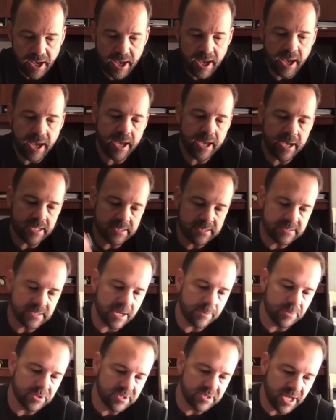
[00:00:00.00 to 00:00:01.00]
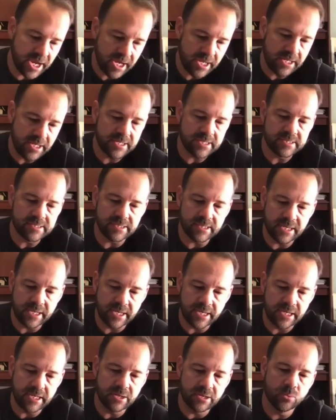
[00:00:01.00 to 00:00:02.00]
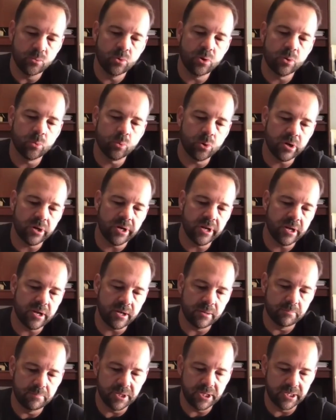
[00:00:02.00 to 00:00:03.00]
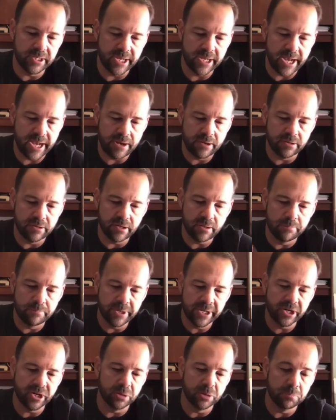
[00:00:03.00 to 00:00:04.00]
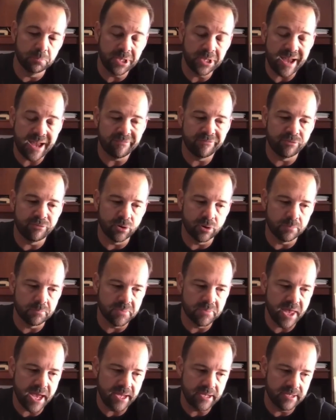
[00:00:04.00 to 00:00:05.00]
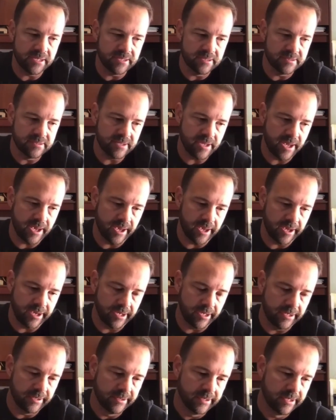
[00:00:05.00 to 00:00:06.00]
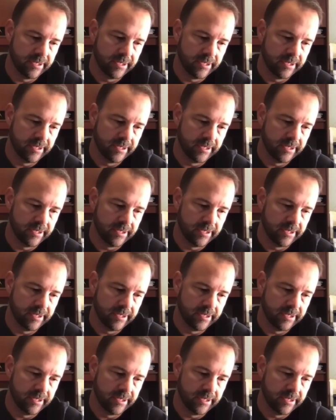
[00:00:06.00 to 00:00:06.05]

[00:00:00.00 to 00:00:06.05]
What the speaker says: And simultaneously, we're working on building out a bigger platform that is a